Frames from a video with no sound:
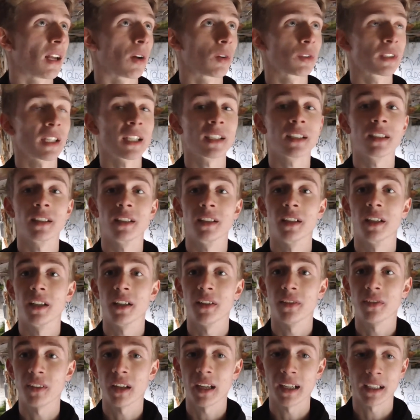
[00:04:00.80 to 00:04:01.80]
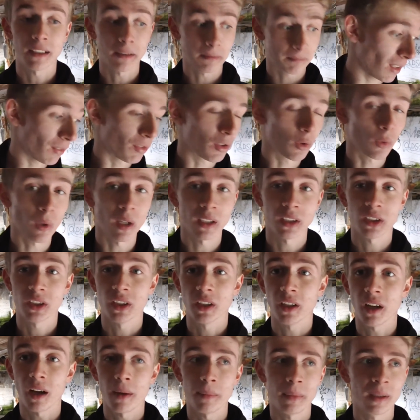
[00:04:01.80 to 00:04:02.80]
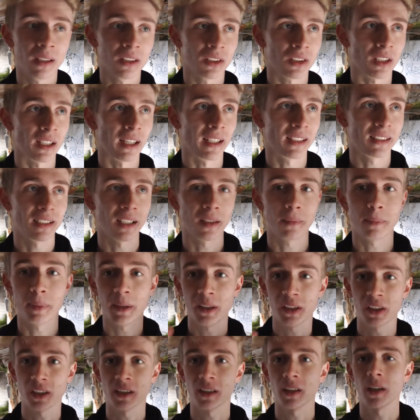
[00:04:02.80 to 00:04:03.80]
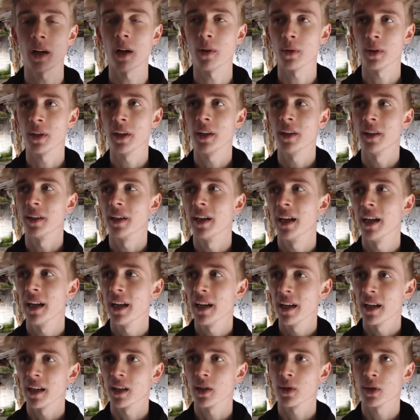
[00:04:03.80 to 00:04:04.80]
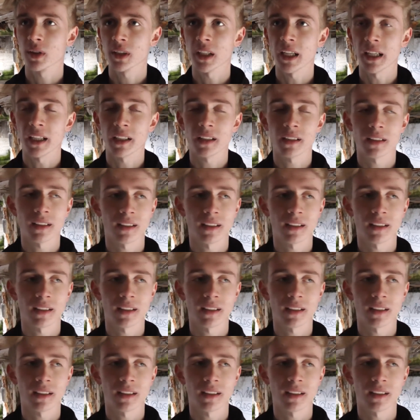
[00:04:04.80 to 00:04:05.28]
and I was asking her if she wants to come in to like take pictures around here, and she was like,